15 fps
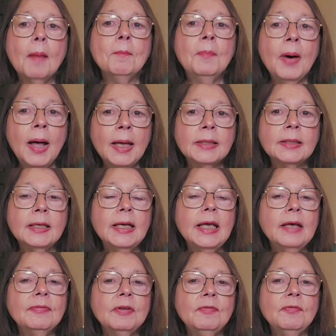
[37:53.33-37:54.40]
But
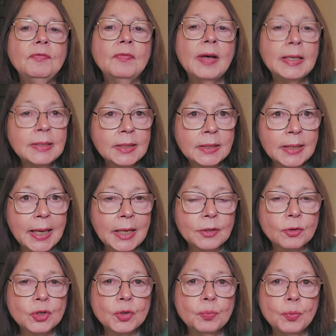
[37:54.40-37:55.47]
if
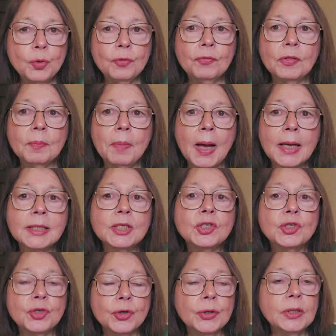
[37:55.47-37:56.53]
investigators move the box
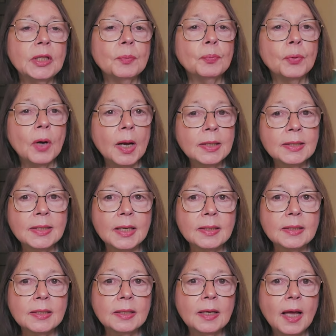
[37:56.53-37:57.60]
during the
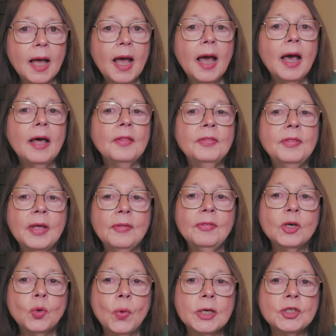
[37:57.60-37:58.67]
processing, then the
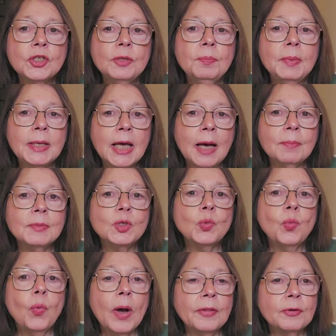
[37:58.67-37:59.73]
question becomes
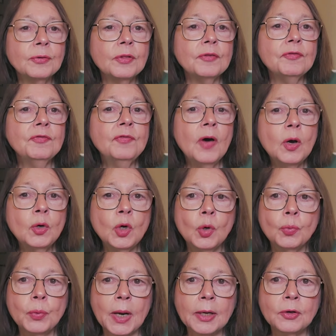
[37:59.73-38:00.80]
whether the photo
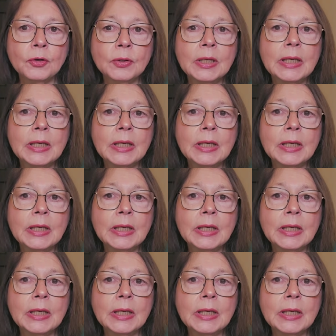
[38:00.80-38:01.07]
record